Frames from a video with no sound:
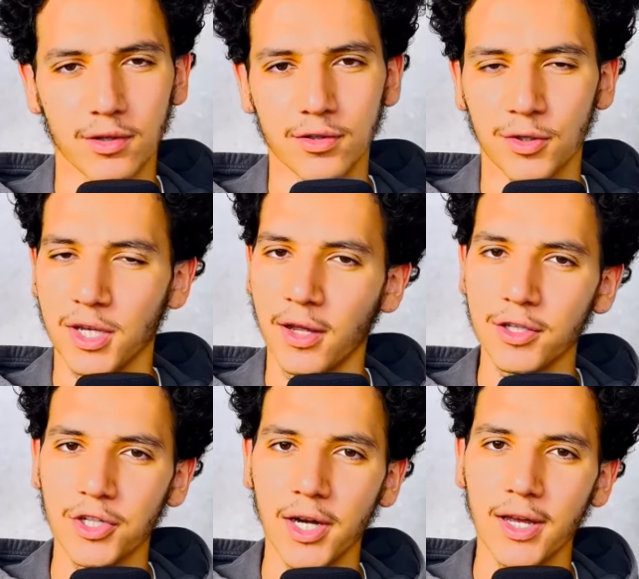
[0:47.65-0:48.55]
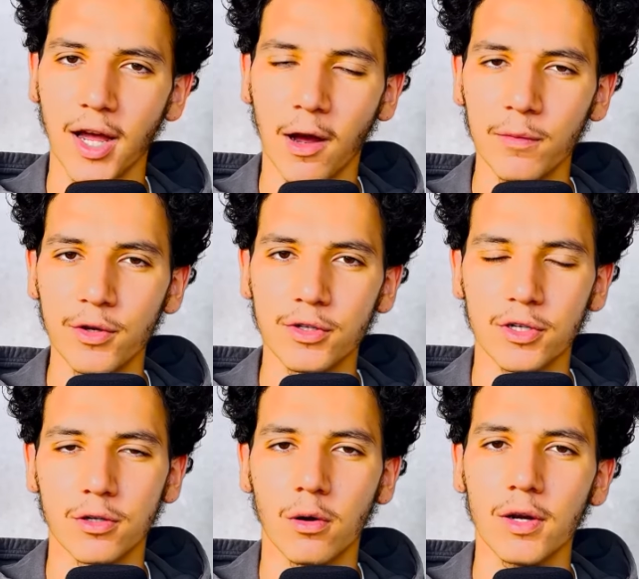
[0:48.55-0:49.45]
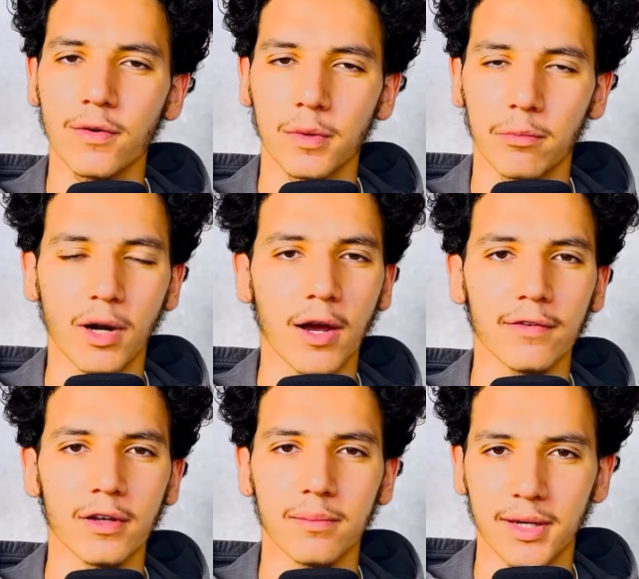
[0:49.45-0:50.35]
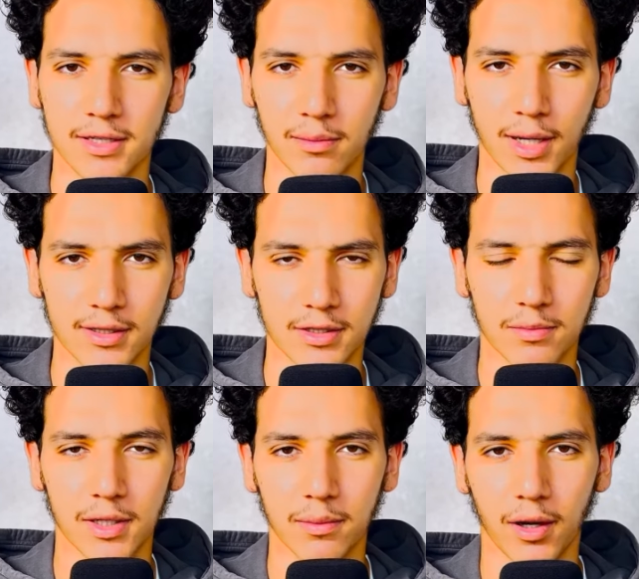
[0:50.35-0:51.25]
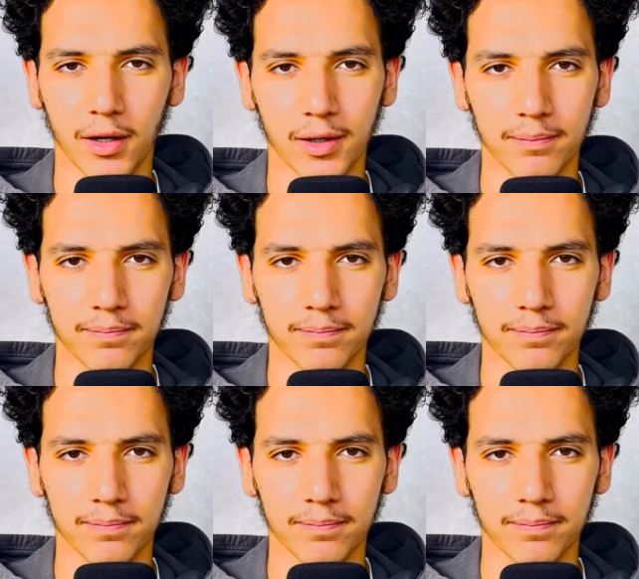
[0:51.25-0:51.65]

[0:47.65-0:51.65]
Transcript: So to illustrate it, I'm gonna use a story from the Prophet, peace and blessings be upon him.